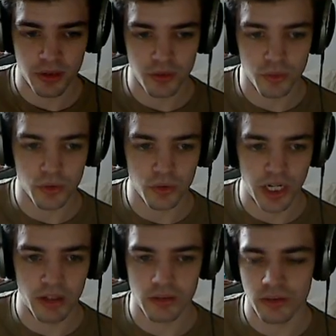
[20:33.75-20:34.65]
you're
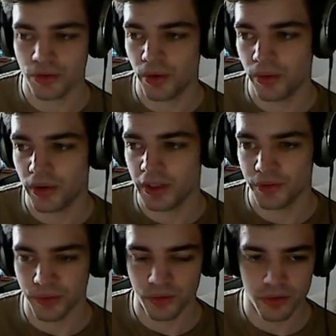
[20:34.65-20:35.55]
out of control and
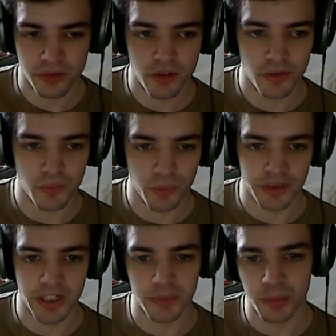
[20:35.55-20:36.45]
you're not certain what the
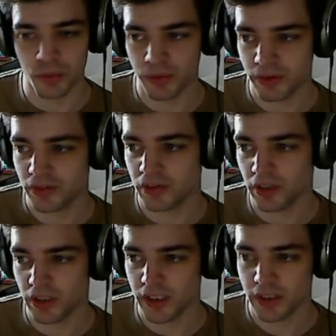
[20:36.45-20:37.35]
enemy movements are
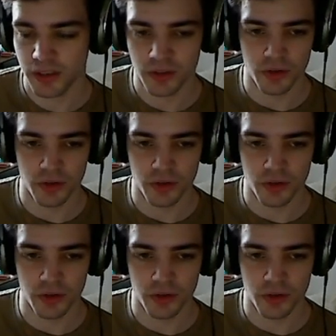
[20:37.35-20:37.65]
like.